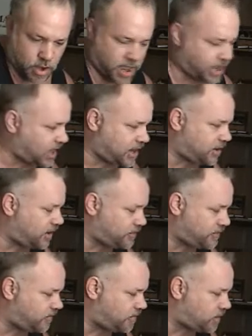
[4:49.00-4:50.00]
I ain't got
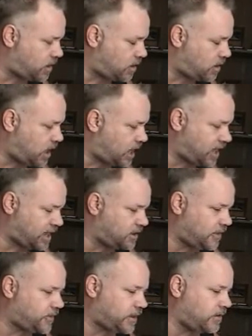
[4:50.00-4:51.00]
nothing from y'all. I ain't got
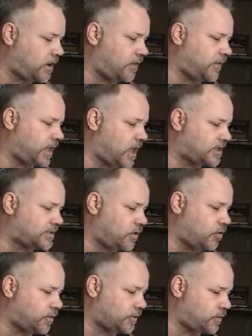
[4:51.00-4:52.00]
nothing on the
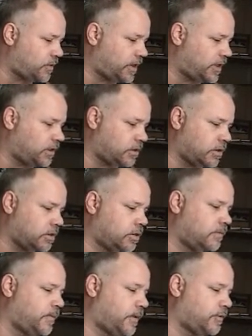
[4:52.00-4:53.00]
October
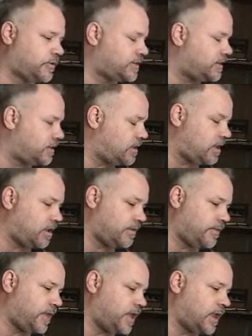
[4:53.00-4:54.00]
21st
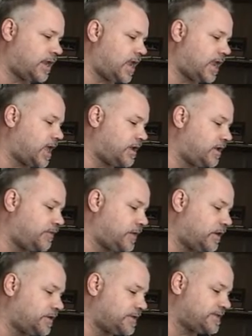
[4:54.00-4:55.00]
thing, and I ain't got
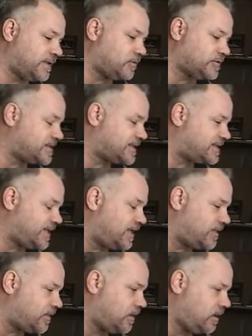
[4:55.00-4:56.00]
nothing on December
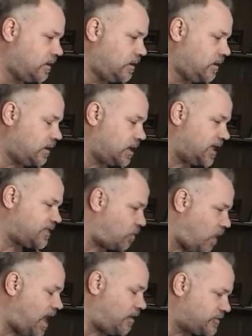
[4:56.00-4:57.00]
16th. And that's
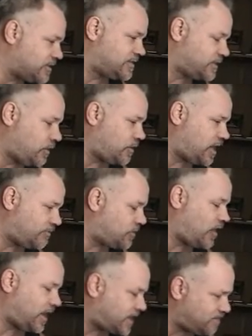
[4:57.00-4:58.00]
why I was concerned. I'm
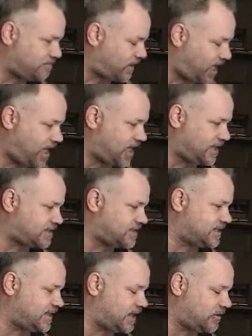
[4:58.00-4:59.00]
trying to comply.
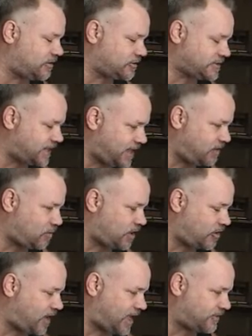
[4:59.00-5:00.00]
I don't understand
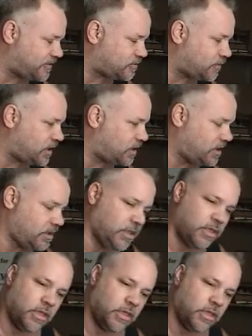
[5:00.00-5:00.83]
why you act this way.